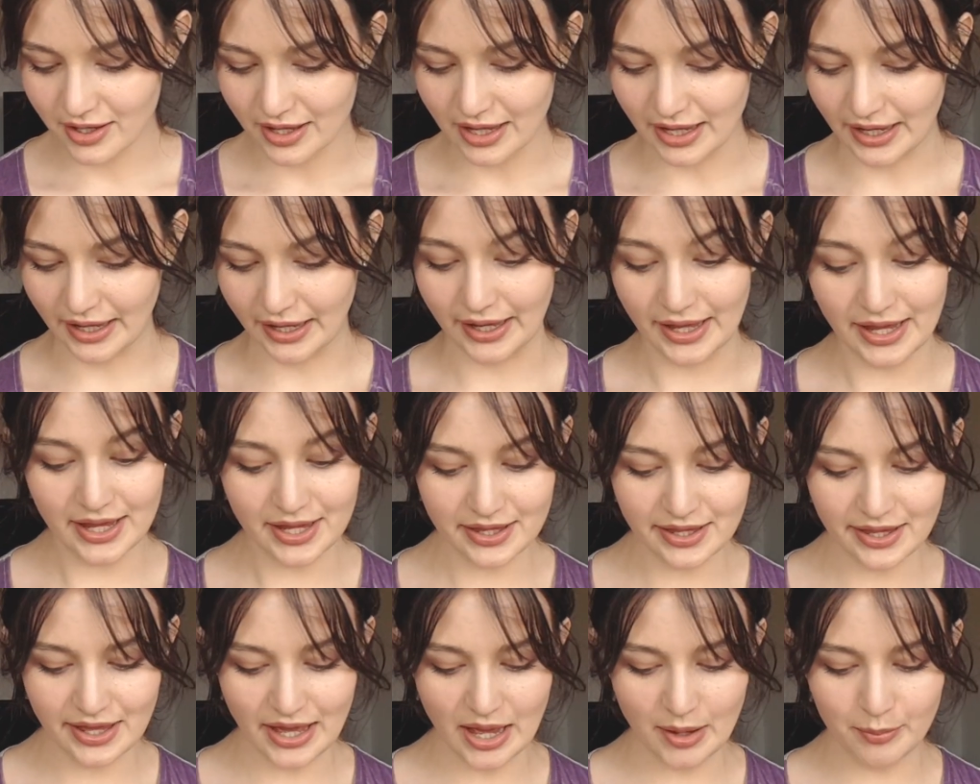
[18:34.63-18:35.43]

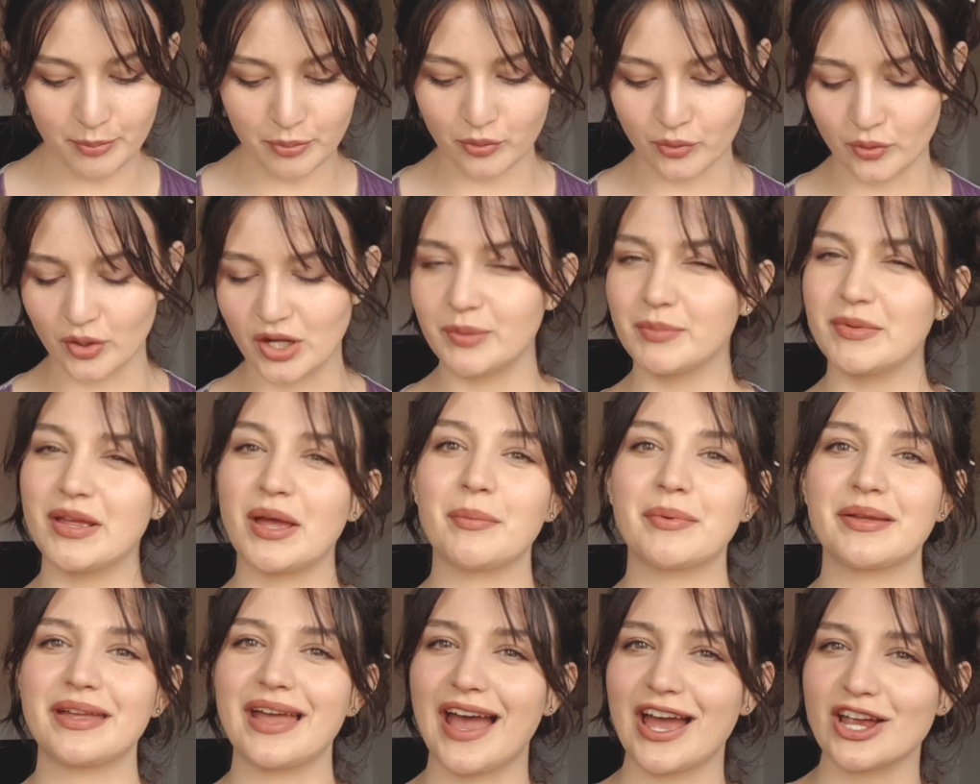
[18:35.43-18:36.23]
Regia
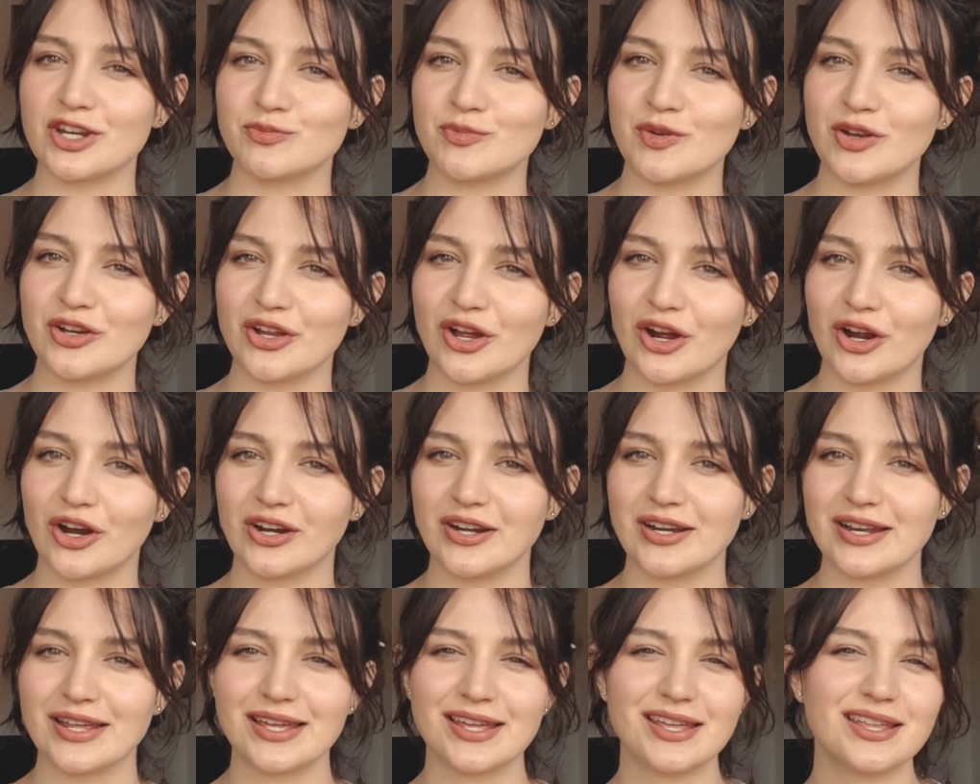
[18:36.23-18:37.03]
Premium Cashmere
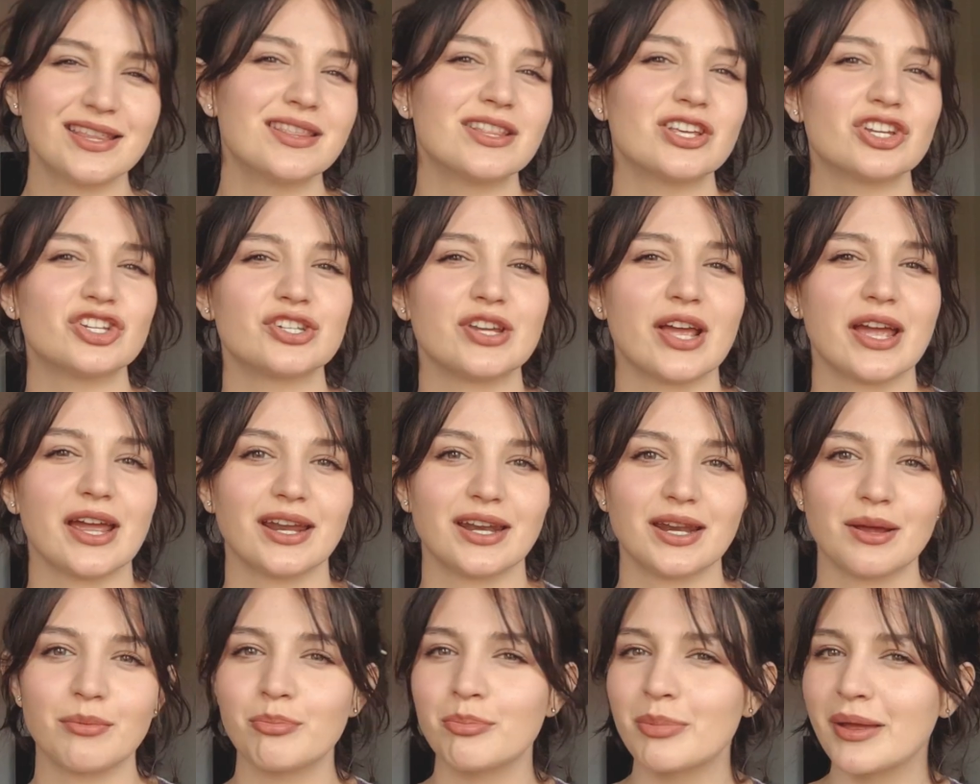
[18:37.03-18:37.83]
yarn in the
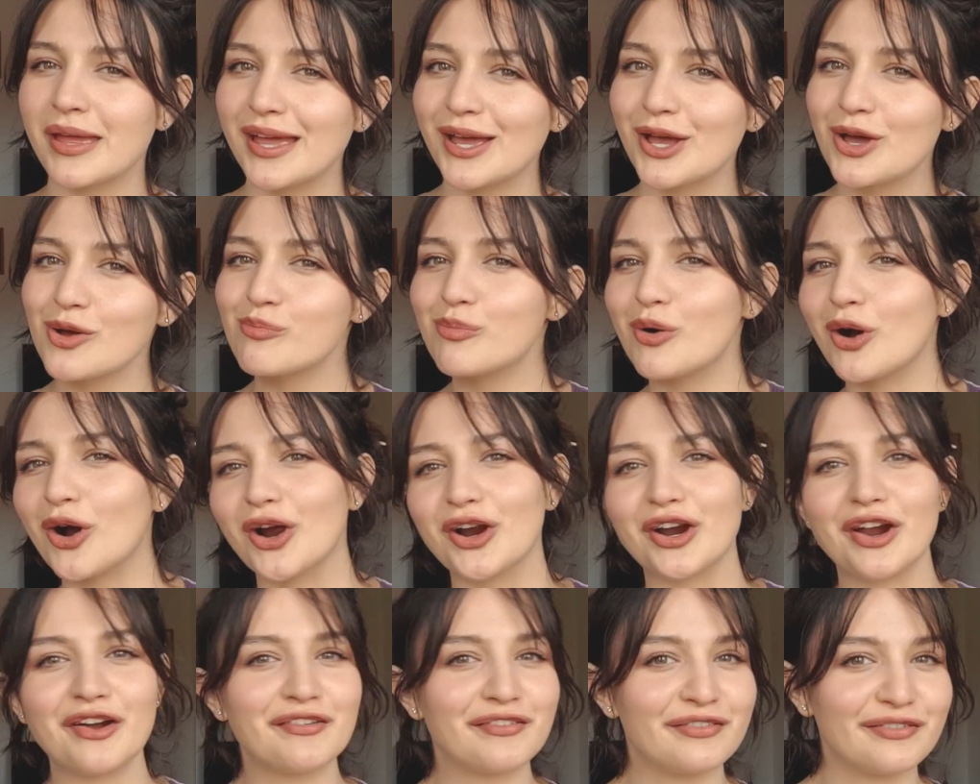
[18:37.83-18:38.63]
shade Pink
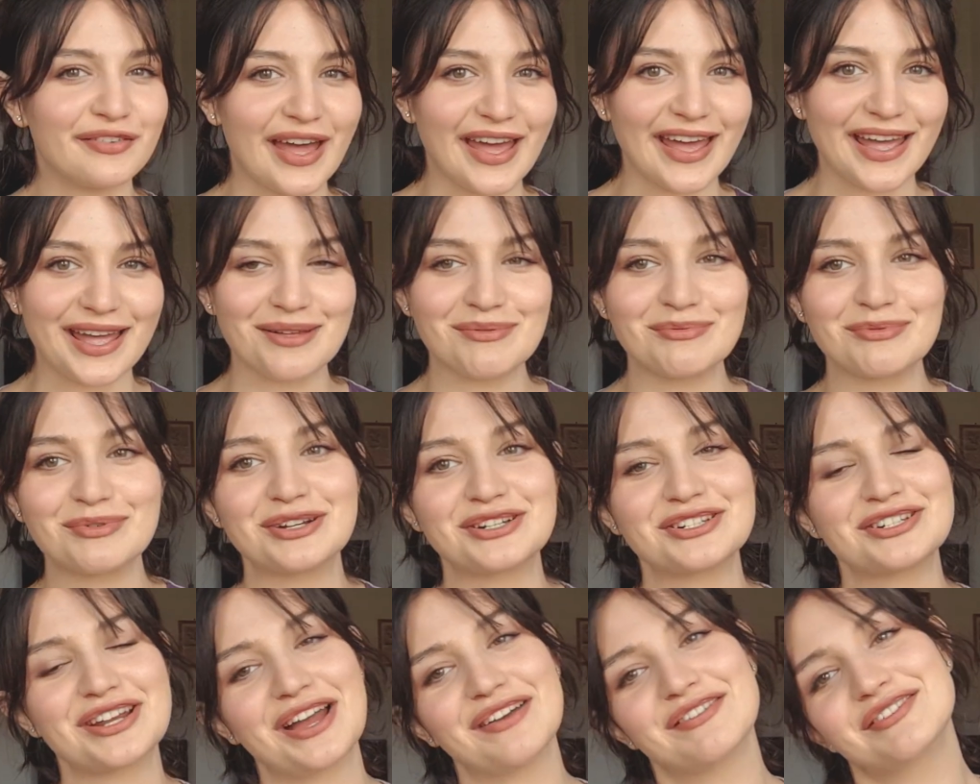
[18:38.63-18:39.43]
Parfait,
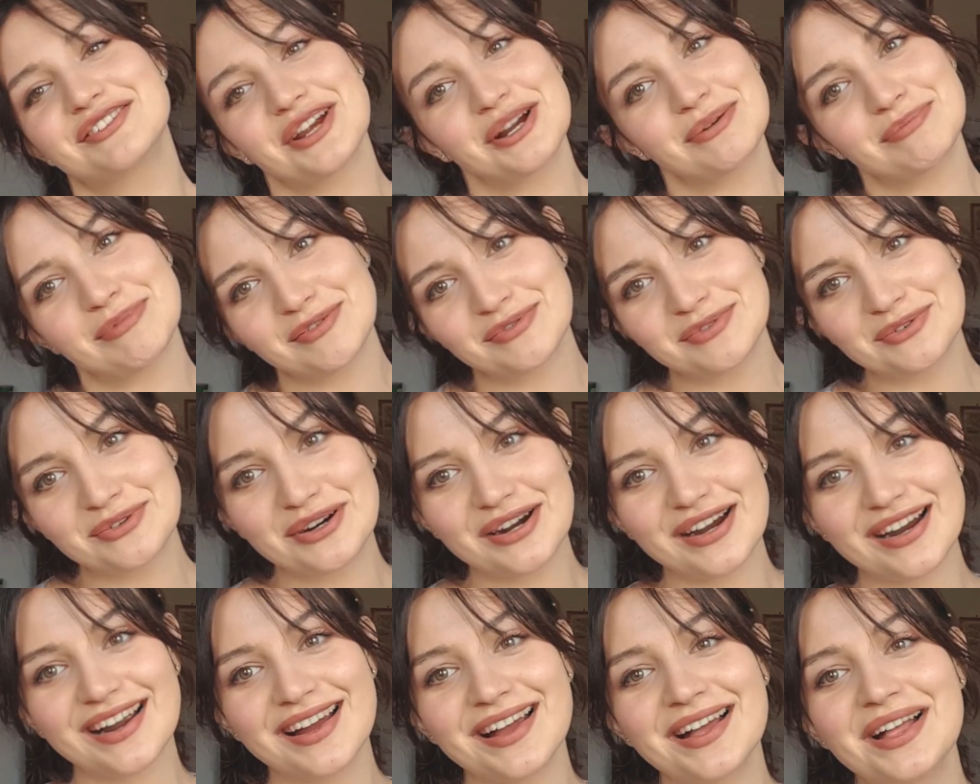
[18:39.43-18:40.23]
which I've shared
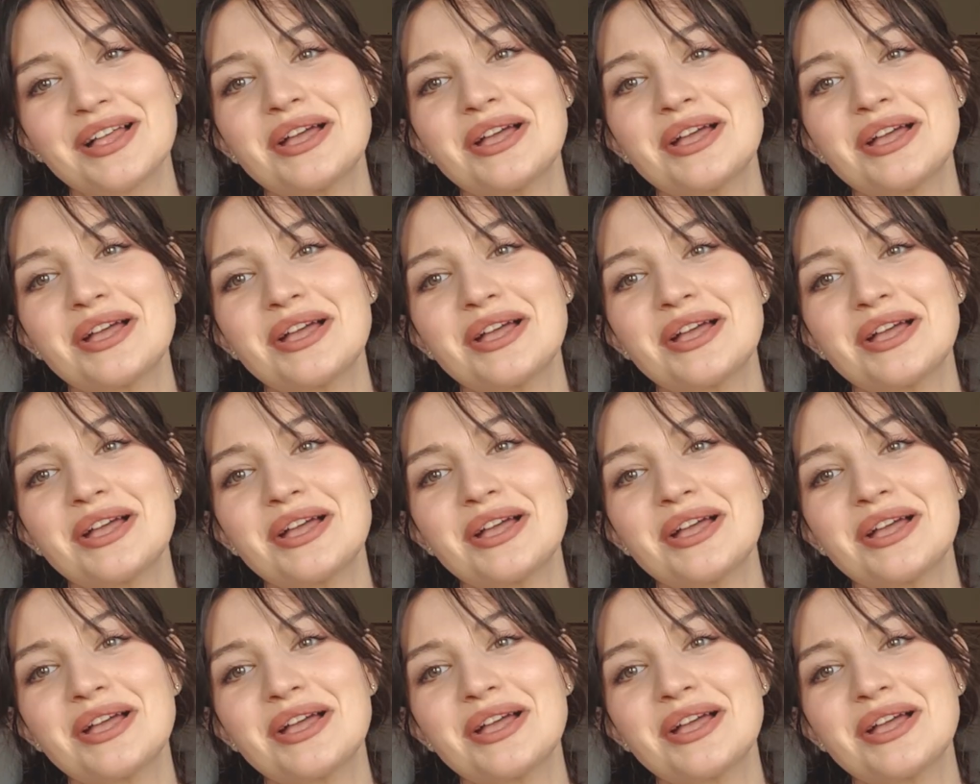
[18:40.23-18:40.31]
before,